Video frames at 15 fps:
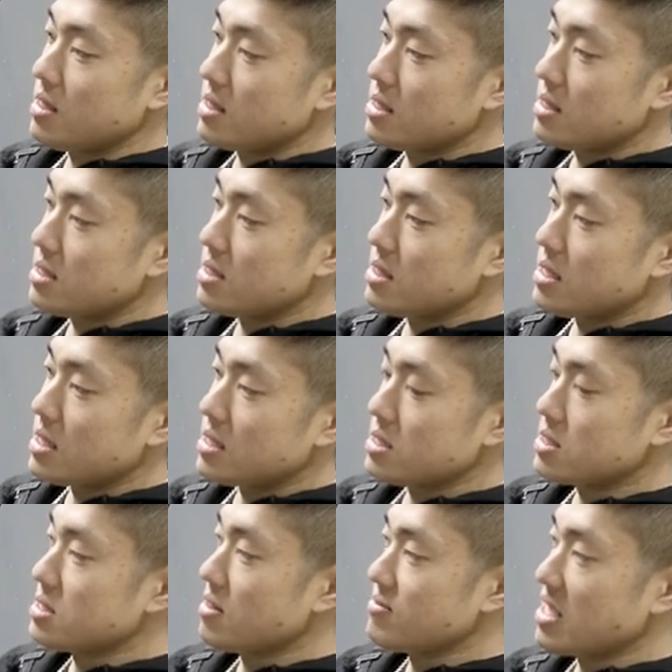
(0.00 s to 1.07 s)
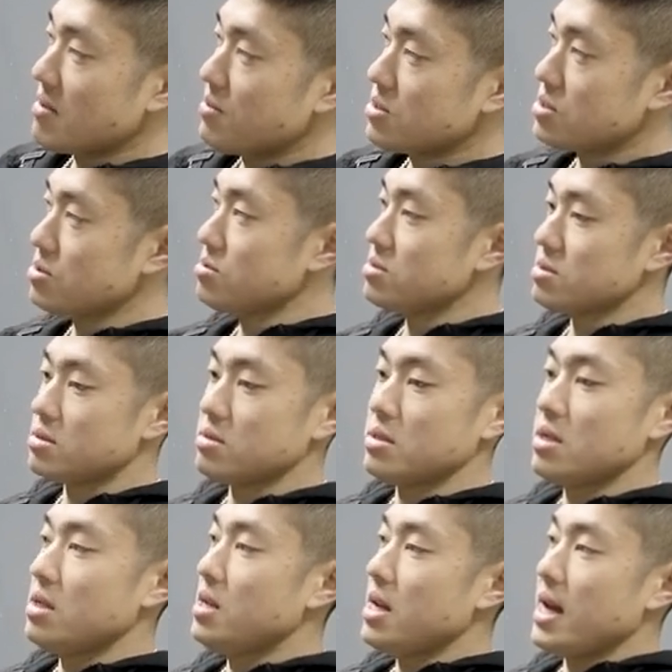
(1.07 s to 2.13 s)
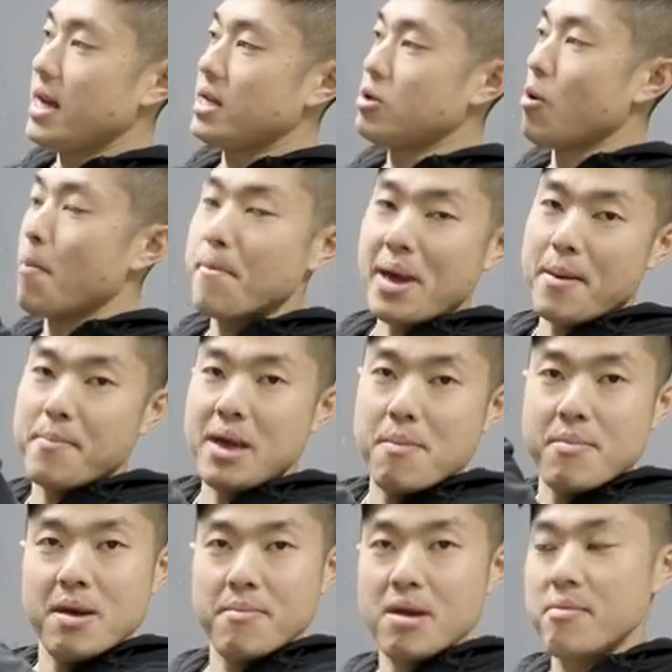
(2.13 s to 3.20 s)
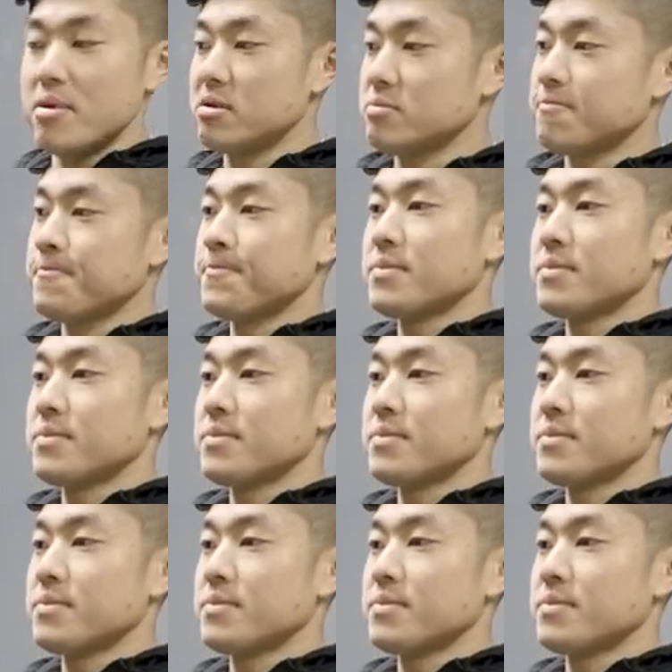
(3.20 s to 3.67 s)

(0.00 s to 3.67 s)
self-tapping screws and go bam, bam, bam, bam, bam.